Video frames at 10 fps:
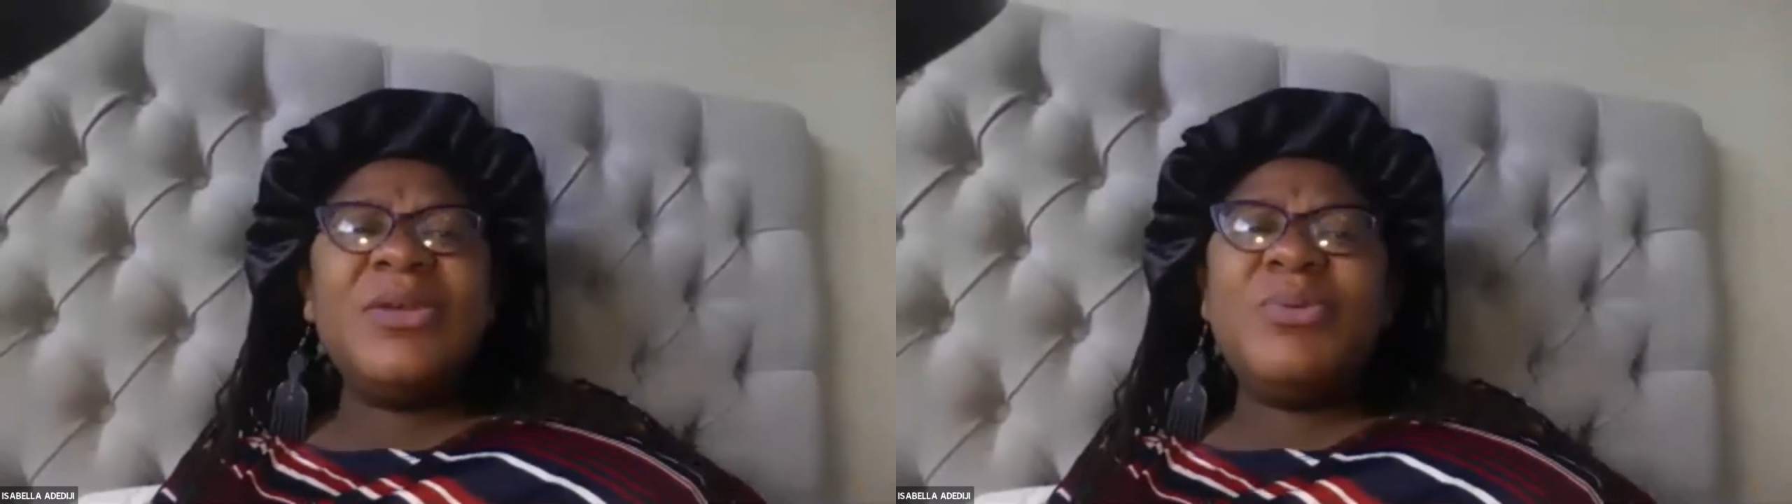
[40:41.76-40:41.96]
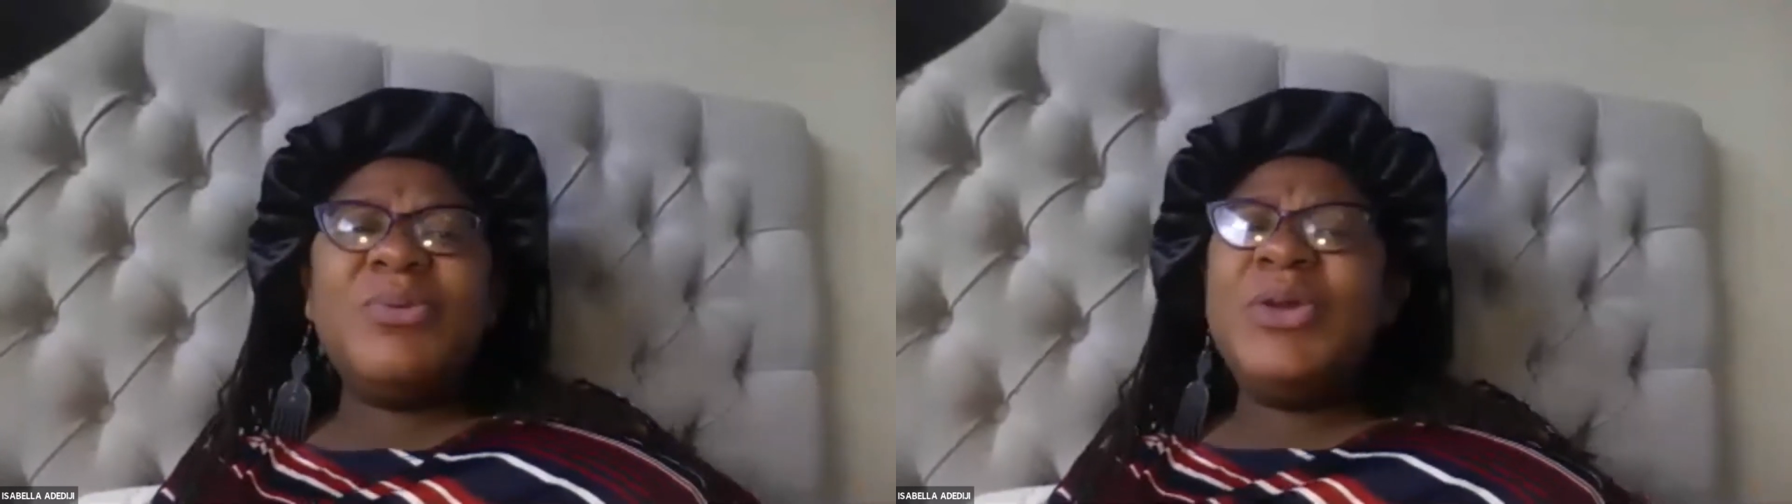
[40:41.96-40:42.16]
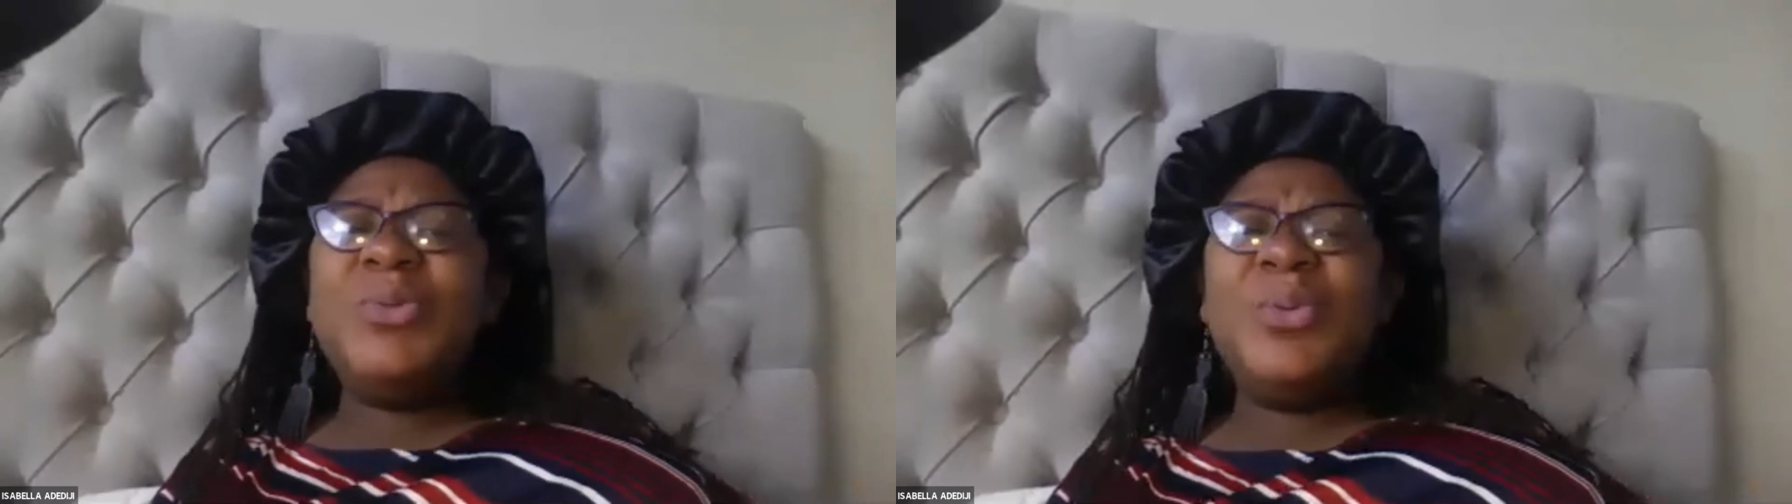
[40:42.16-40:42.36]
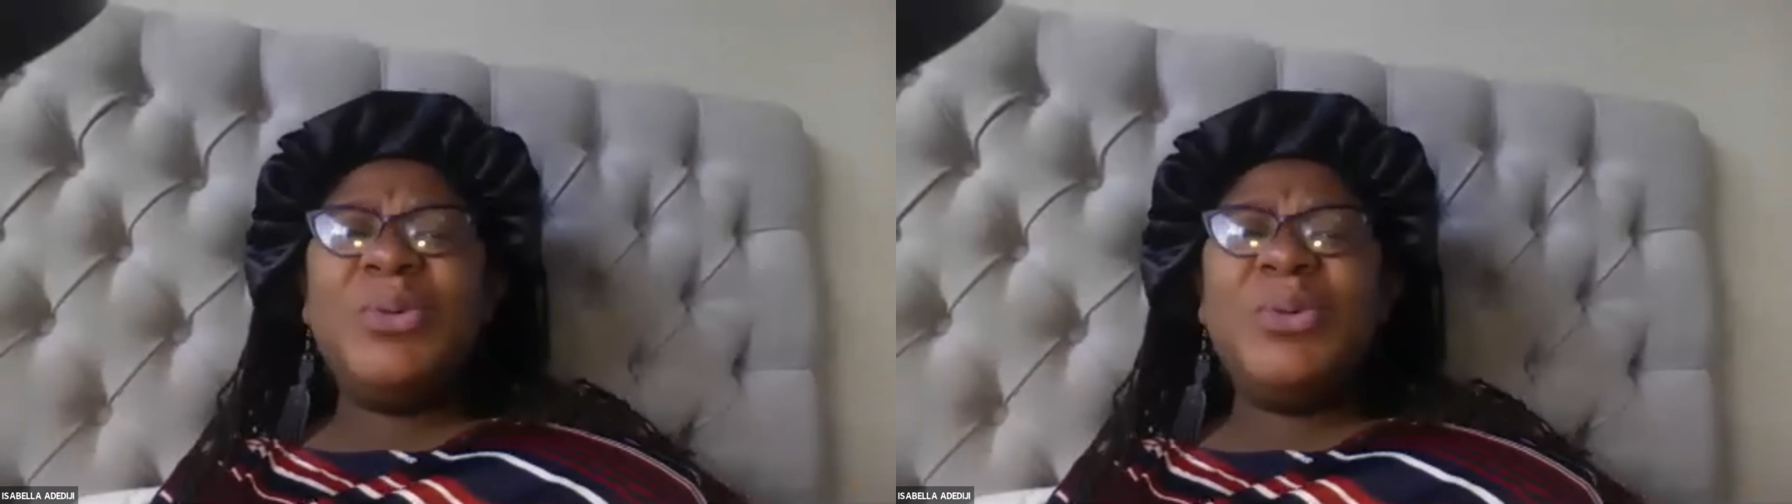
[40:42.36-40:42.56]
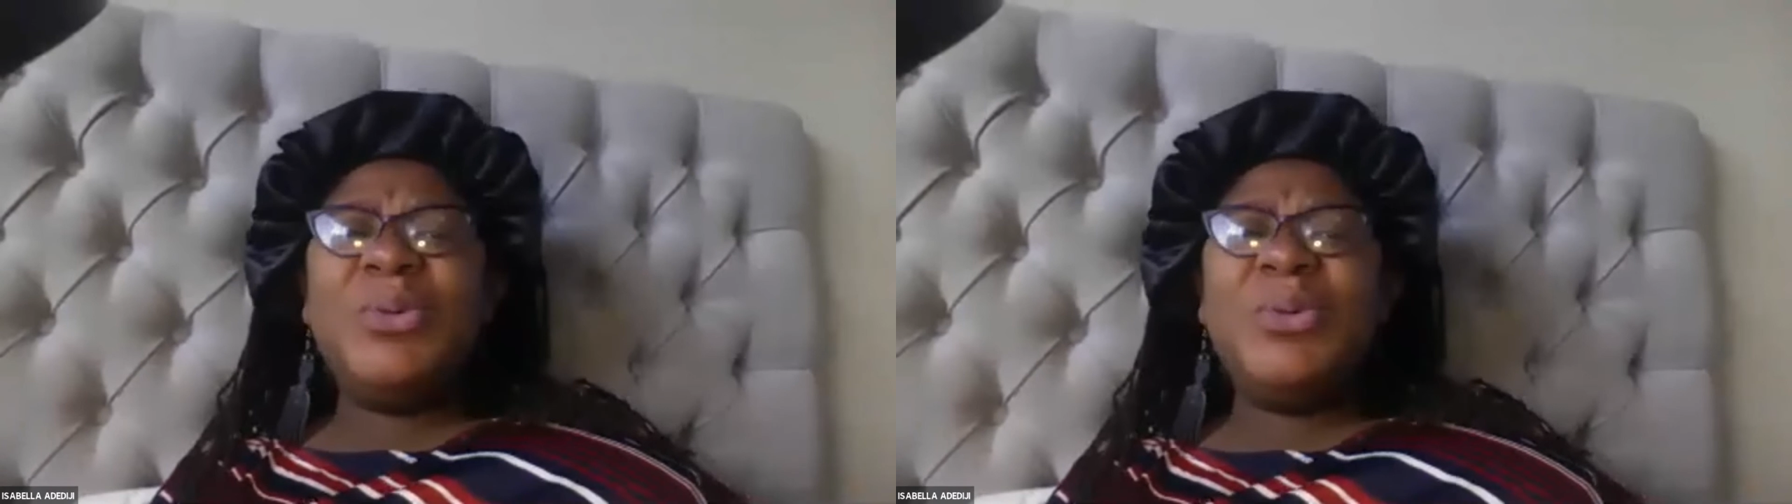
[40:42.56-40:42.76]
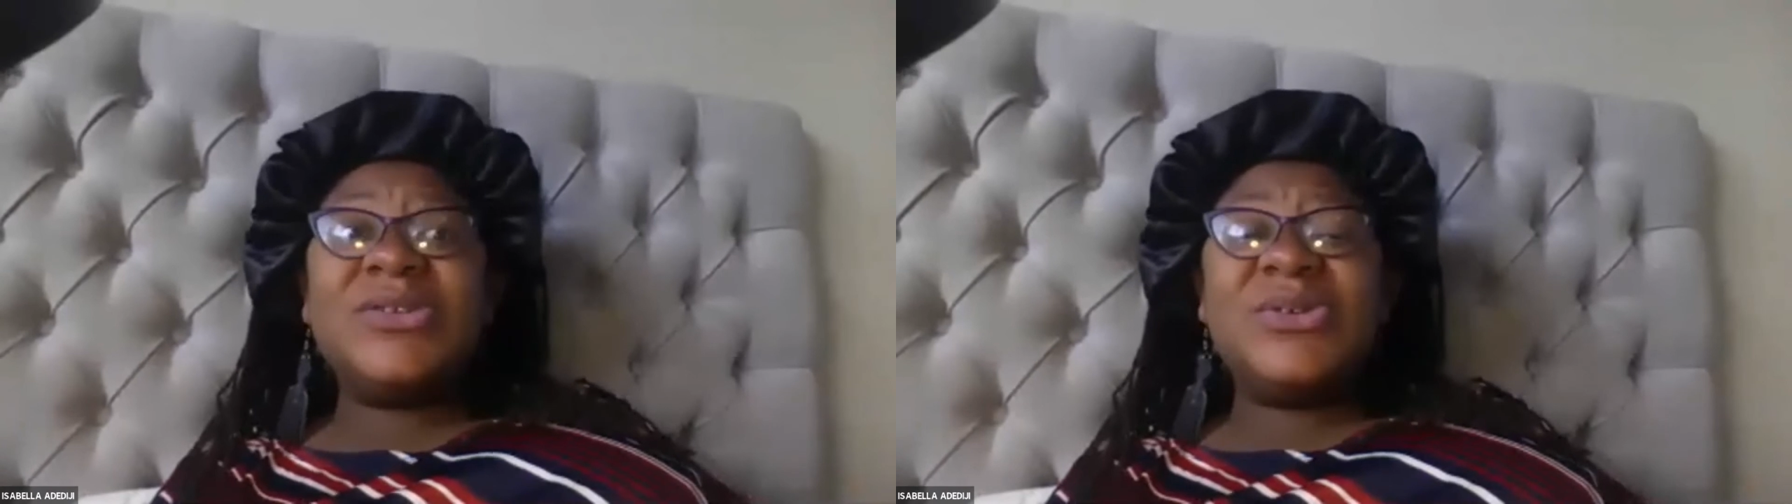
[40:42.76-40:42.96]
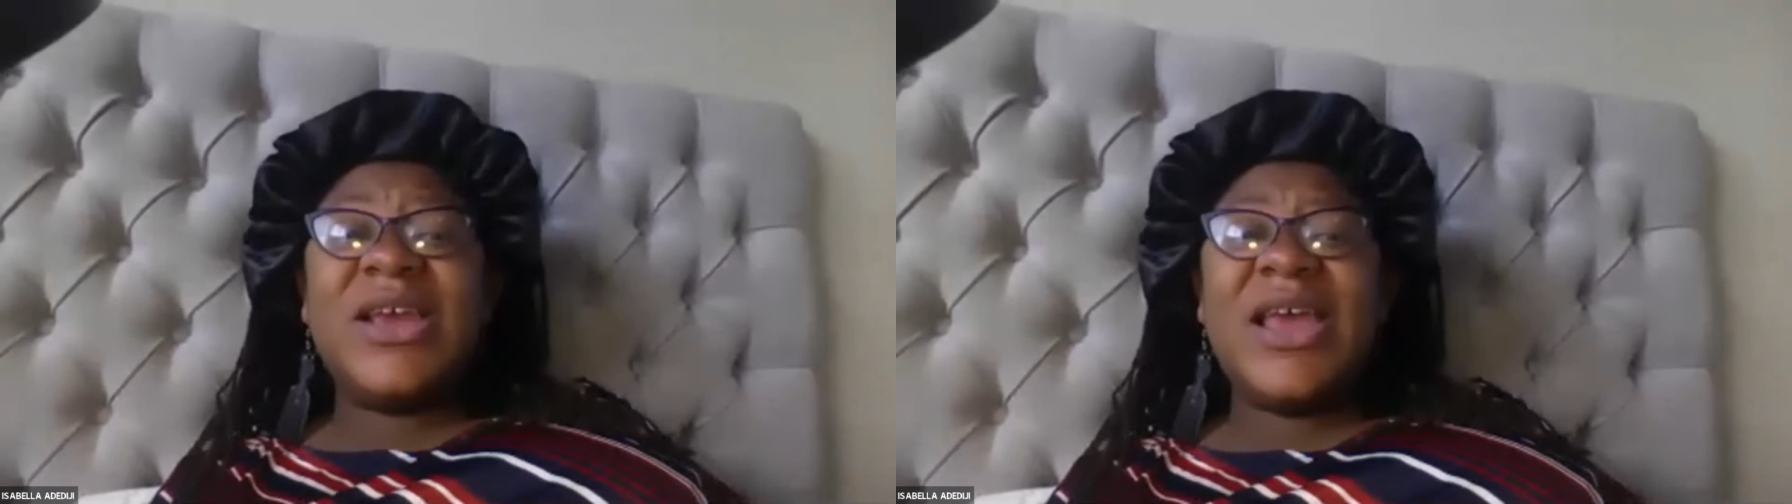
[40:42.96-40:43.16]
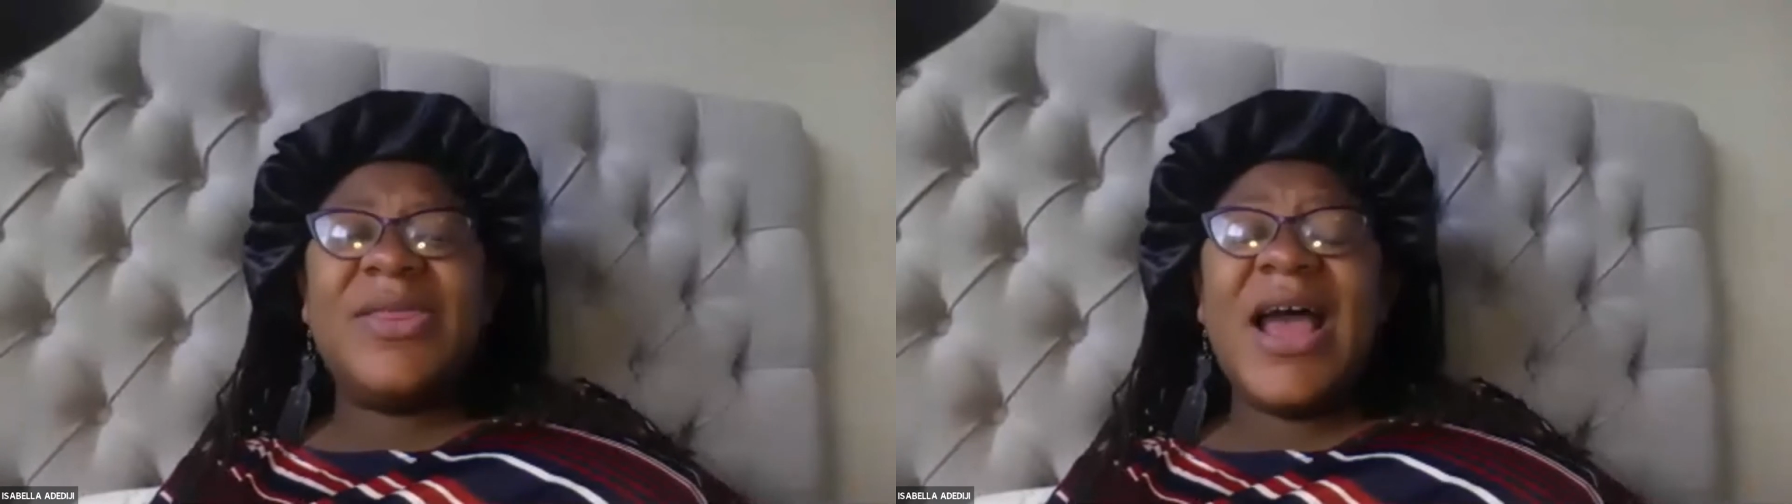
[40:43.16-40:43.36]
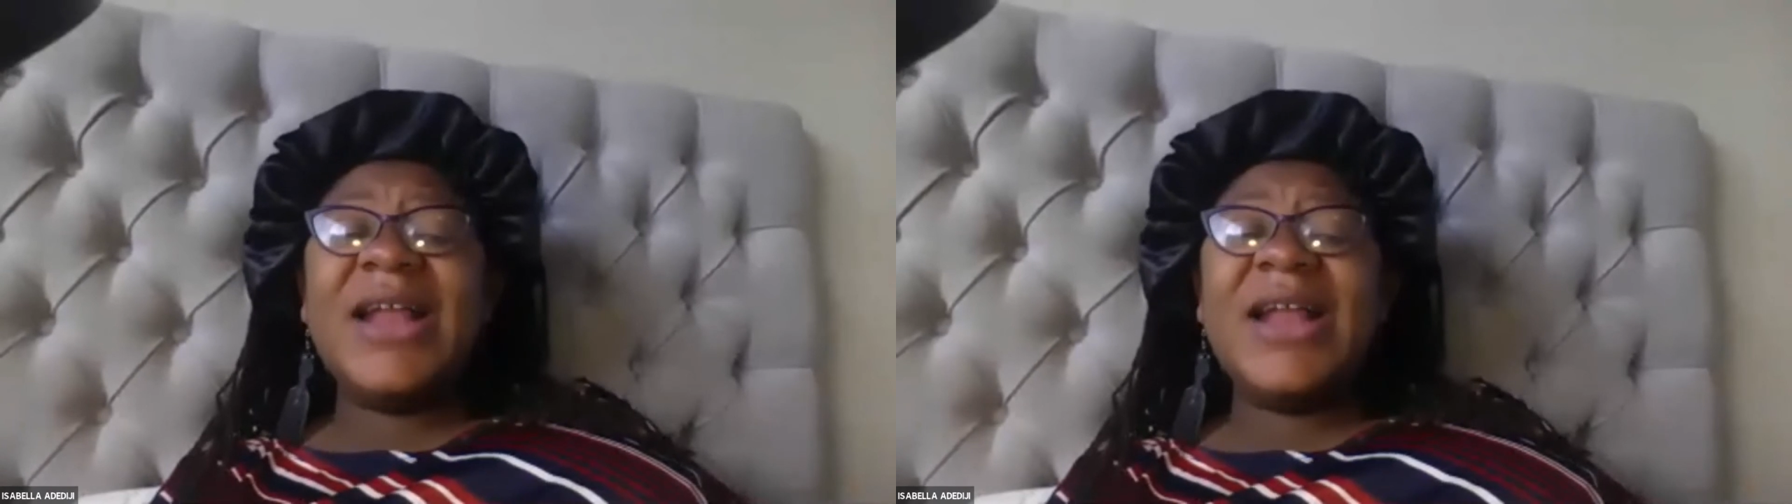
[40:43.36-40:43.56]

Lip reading: we went together,